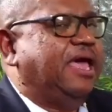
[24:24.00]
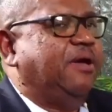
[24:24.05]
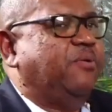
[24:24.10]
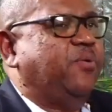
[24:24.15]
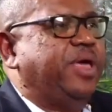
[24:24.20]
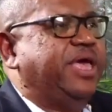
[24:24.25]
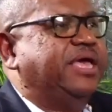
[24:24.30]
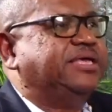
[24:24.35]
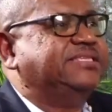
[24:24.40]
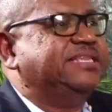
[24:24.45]

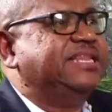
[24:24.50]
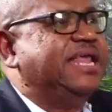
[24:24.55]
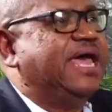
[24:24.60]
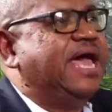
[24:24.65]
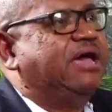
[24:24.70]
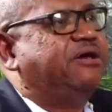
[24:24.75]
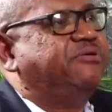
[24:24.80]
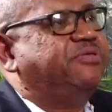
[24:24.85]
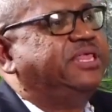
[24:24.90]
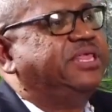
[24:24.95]
Whereas
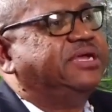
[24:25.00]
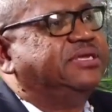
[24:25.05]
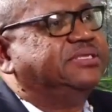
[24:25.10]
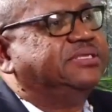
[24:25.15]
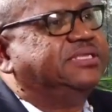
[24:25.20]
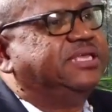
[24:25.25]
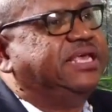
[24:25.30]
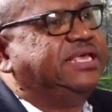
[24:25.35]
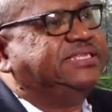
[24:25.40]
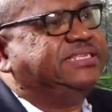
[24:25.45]
now
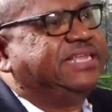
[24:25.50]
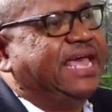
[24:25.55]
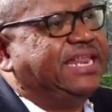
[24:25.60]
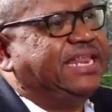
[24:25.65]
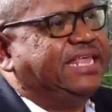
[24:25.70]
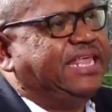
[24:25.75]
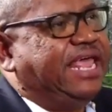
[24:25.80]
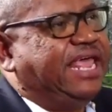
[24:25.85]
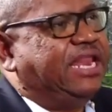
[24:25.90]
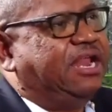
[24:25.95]
there's a
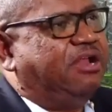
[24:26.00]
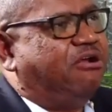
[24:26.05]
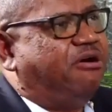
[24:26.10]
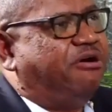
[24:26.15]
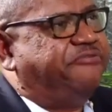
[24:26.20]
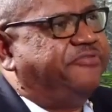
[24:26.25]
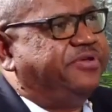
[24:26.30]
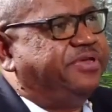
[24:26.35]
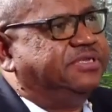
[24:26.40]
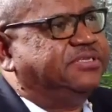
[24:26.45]
dedicated
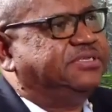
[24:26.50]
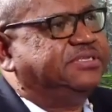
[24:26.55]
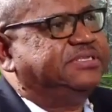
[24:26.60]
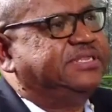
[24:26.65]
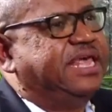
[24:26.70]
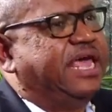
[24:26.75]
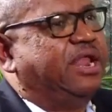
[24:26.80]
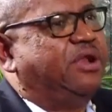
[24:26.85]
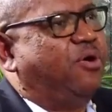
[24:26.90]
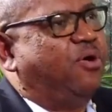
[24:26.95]
office
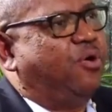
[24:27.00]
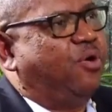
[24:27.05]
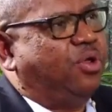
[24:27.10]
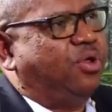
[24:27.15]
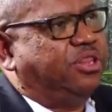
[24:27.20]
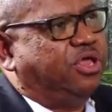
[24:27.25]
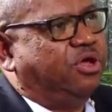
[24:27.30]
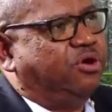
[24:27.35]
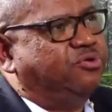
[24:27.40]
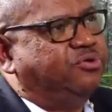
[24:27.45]
that
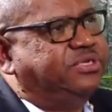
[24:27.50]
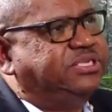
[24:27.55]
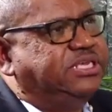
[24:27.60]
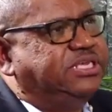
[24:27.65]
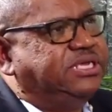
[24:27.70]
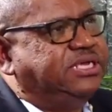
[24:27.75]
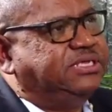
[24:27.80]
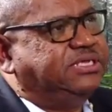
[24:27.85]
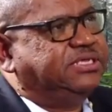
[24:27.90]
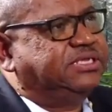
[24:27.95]
all the
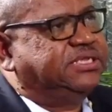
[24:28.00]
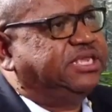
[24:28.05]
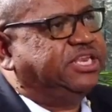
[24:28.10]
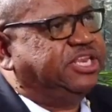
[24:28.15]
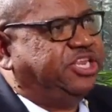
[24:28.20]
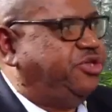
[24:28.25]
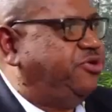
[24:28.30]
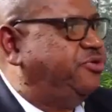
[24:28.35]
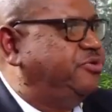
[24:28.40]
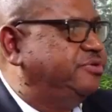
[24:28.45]
OTs could
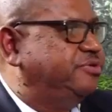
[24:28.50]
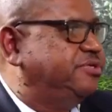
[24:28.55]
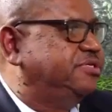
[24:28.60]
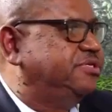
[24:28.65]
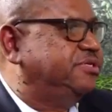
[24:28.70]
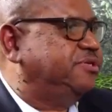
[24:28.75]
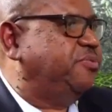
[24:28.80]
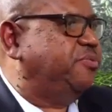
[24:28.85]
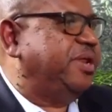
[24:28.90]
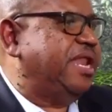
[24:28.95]

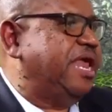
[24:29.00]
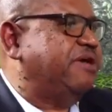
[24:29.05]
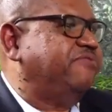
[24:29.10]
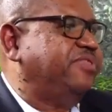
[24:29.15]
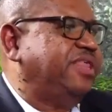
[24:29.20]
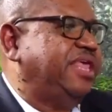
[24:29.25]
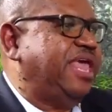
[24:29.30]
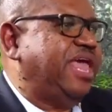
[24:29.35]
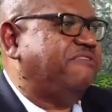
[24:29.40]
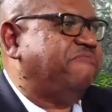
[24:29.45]
use whenever
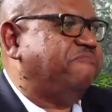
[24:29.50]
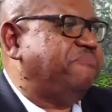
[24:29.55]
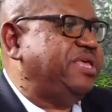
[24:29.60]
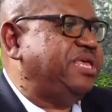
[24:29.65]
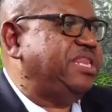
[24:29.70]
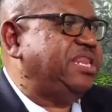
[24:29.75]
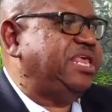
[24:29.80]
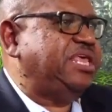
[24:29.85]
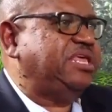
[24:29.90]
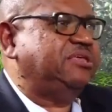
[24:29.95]
they have meetings.